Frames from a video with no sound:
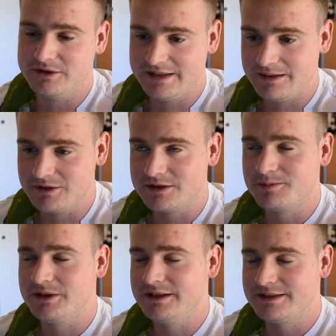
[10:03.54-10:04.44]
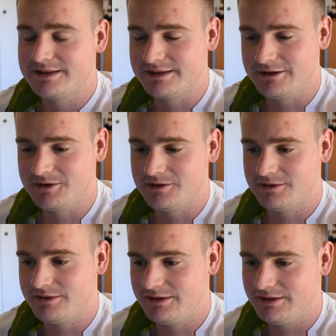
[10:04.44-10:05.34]
damage, but it's
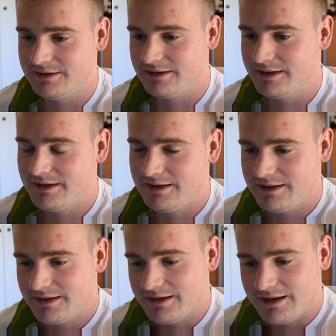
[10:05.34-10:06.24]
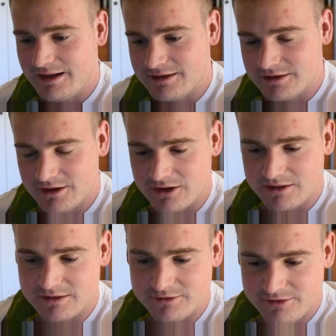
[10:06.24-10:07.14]
still, it's
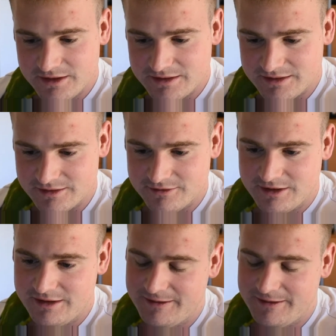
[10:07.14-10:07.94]
not definitive.